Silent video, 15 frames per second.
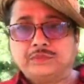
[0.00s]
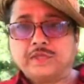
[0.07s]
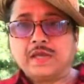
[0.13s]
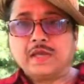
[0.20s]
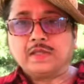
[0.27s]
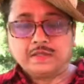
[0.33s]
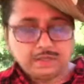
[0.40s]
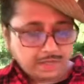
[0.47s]

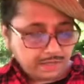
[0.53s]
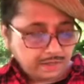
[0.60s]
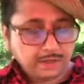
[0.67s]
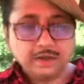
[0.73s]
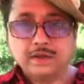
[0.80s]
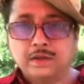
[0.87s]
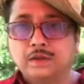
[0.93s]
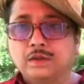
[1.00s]
and
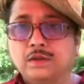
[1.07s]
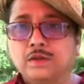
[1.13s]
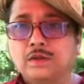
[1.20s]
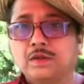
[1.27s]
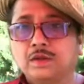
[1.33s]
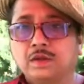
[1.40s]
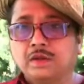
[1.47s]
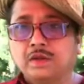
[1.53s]
then
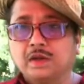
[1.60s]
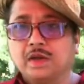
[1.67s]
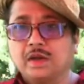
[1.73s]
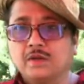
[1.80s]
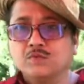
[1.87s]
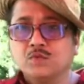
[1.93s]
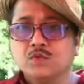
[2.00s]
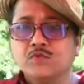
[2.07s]

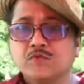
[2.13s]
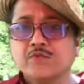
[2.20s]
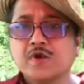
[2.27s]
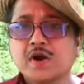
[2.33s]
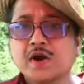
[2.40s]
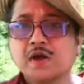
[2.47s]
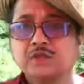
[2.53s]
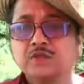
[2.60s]
I'll move
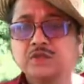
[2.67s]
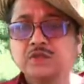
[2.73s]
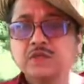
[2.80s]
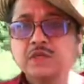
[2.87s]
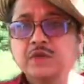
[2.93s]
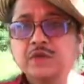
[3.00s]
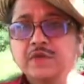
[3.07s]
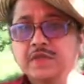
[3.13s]
far so
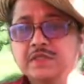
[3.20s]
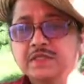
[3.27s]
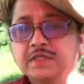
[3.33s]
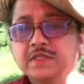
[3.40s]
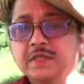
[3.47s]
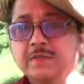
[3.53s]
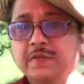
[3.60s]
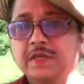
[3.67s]
that you can
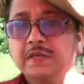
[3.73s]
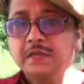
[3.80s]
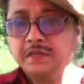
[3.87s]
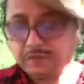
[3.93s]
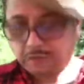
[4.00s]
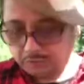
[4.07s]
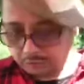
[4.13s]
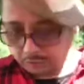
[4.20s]
see me.
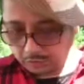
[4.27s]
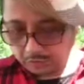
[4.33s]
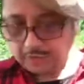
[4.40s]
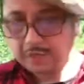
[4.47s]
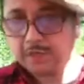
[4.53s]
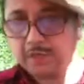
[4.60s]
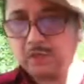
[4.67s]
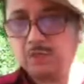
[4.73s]
So
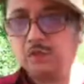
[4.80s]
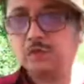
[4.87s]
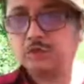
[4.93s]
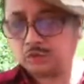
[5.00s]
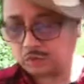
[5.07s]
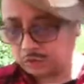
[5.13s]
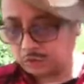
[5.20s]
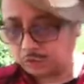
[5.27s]
here you go.
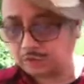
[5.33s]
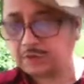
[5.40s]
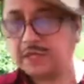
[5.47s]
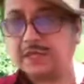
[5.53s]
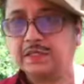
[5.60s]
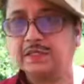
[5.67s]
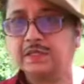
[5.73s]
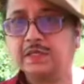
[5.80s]
So you
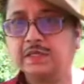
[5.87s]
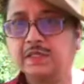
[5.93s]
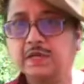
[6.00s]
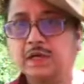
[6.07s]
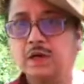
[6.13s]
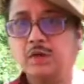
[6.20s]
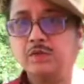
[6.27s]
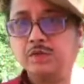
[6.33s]
tighten it
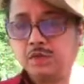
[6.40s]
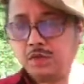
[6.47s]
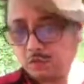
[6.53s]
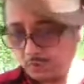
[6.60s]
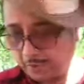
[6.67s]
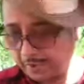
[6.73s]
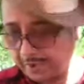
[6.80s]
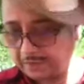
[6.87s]
around your
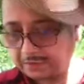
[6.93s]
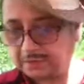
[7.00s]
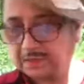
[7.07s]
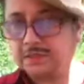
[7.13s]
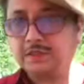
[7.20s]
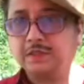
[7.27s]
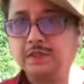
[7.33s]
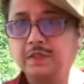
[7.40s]

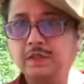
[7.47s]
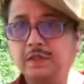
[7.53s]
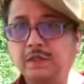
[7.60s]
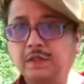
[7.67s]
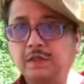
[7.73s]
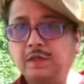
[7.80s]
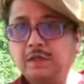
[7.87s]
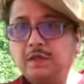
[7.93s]
waist
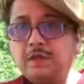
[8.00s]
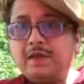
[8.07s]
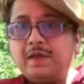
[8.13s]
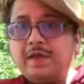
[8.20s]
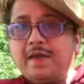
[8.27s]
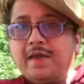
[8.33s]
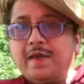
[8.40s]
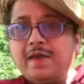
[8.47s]

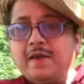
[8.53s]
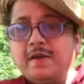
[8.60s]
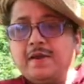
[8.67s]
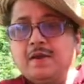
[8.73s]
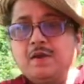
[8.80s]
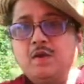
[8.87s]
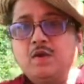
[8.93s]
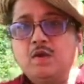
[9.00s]
and
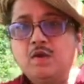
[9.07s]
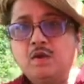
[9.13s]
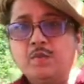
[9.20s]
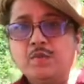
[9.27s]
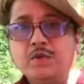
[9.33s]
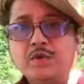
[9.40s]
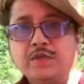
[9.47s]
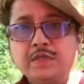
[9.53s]

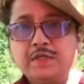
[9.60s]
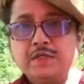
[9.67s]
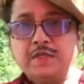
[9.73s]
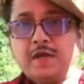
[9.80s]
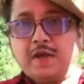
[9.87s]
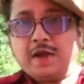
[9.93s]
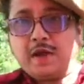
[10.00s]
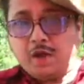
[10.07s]
put it
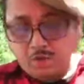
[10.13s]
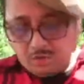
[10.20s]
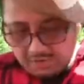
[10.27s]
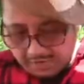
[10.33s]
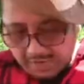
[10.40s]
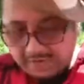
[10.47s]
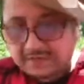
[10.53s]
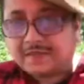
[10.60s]
around
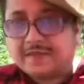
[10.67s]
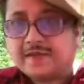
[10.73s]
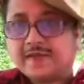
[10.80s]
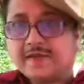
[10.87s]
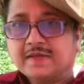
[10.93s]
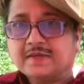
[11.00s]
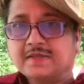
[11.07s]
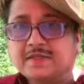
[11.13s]
like
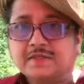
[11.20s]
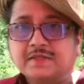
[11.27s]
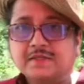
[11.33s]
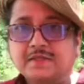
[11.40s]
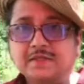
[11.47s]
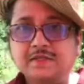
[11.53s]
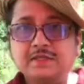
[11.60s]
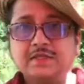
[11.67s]
this
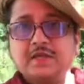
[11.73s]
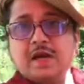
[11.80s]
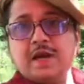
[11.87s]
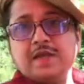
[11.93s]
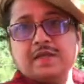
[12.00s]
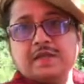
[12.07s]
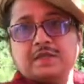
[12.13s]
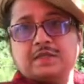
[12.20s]
and
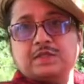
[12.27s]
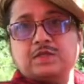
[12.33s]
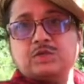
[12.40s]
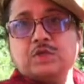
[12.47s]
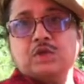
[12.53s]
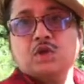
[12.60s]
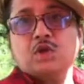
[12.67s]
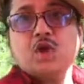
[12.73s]
tie it
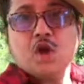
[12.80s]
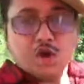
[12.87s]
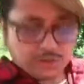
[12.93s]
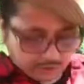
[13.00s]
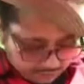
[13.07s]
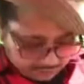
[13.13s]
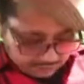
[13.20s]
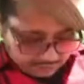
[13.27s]
into a
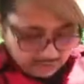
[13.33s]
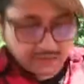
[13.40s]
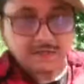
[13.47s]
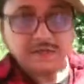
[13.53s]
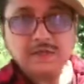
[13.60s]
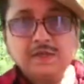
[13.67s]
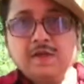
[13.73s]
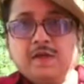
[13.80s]
knot. See?
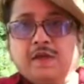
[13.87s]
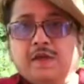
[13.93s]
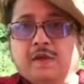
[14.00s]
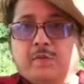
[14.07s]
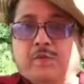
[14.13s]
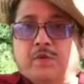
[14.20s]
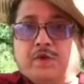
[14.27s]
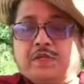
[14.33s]

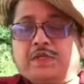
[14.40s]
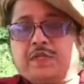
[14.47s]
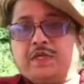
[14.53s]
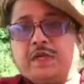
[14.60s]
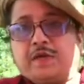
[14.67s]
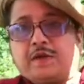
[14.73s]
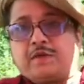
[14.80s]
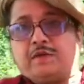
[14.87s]
Put it
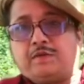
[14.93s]
here.